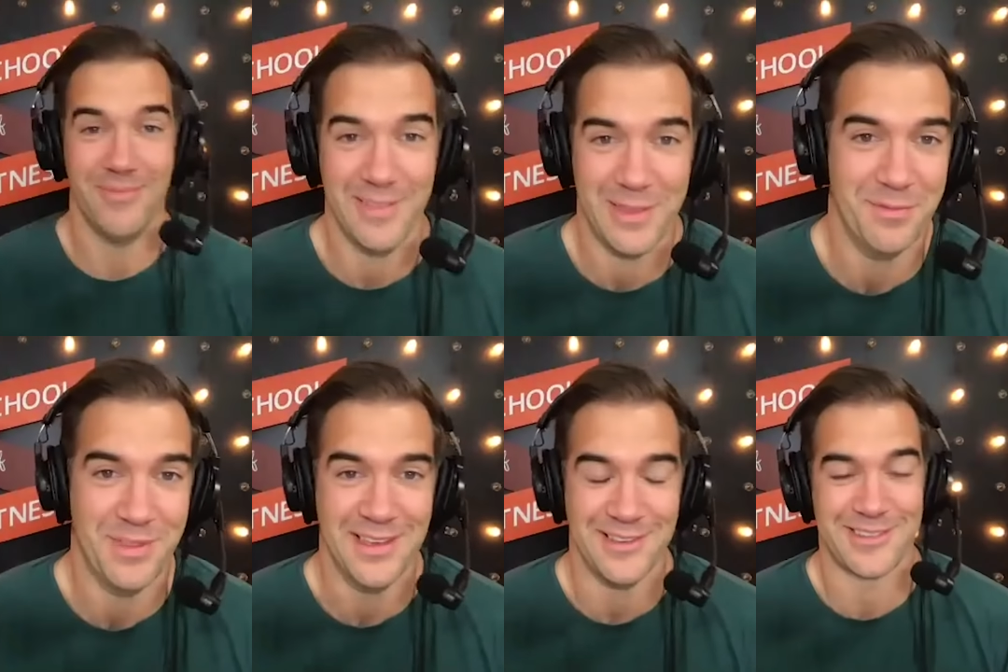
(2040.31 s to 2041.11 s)
I love
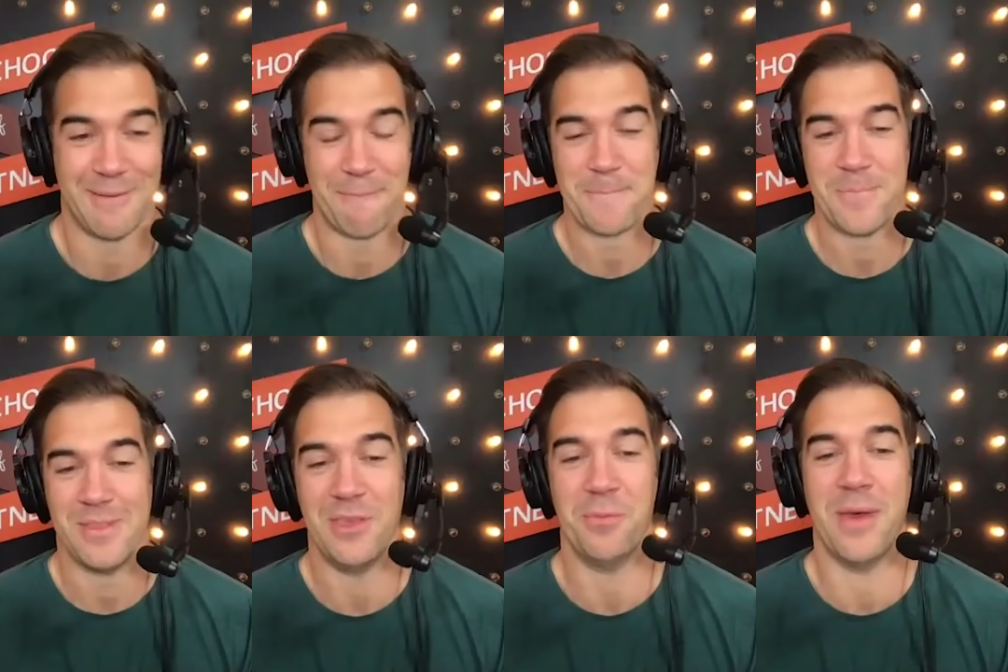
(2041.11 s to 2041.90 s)
this.
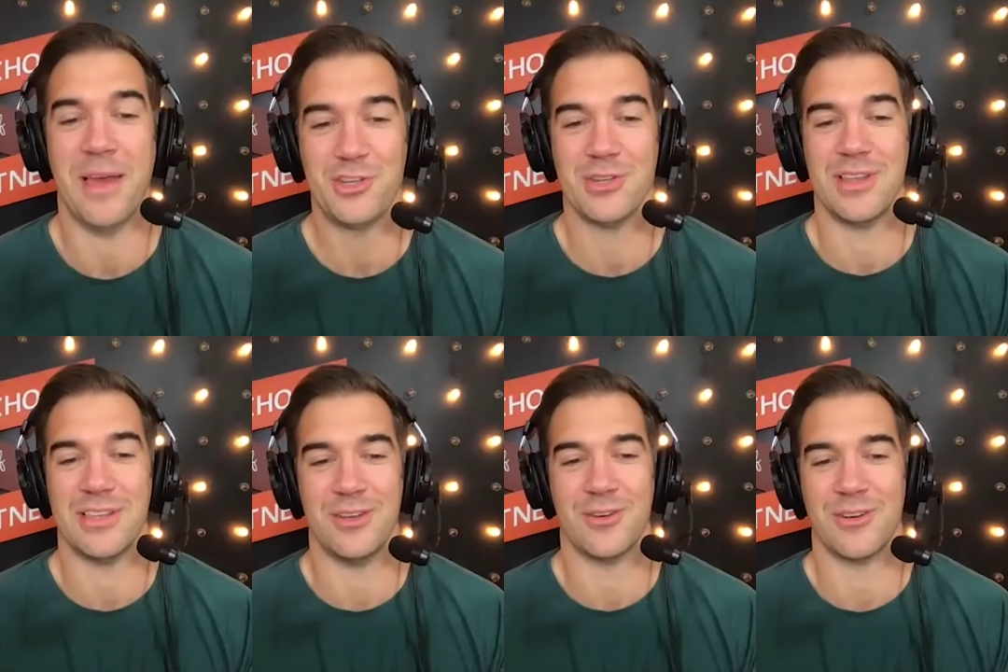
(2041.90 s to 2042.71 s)
You mentioned that
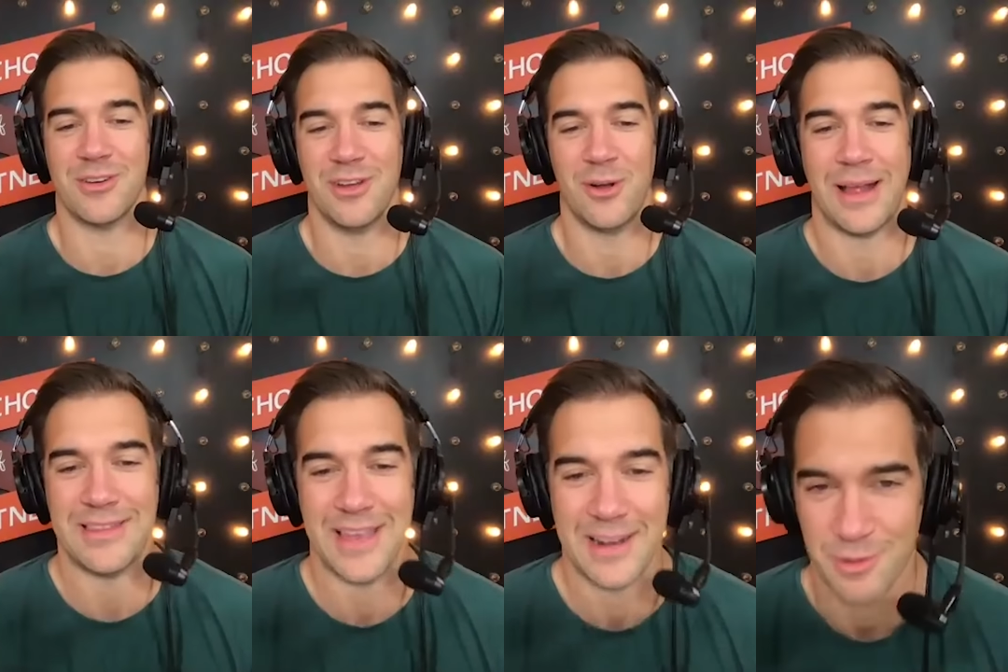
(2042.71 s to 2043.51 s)
you're an
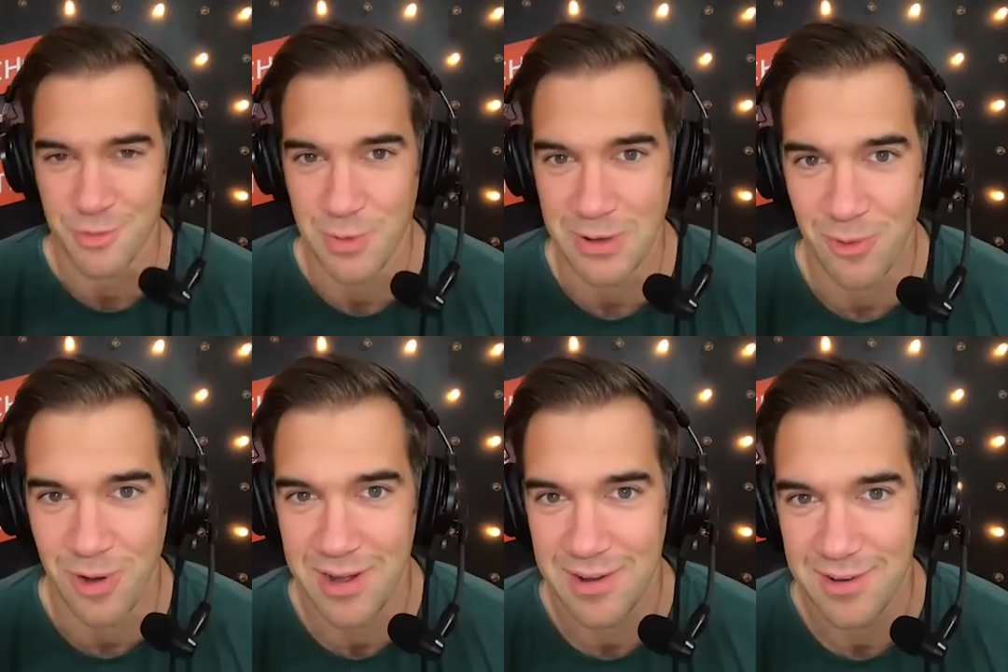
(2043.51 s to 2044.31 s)
identical twin,
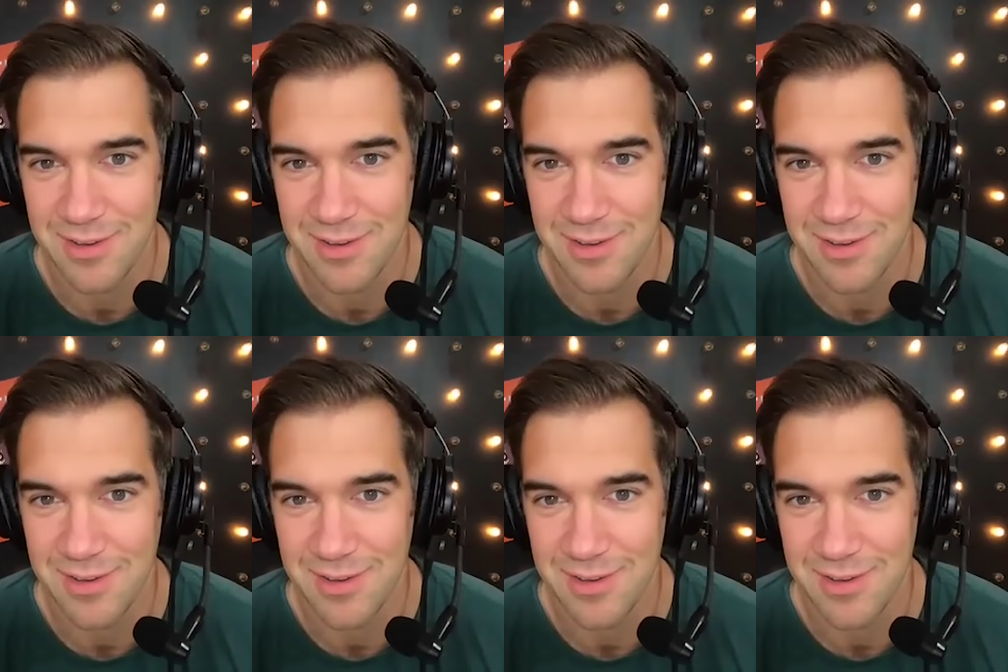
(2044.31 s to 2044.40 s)
right?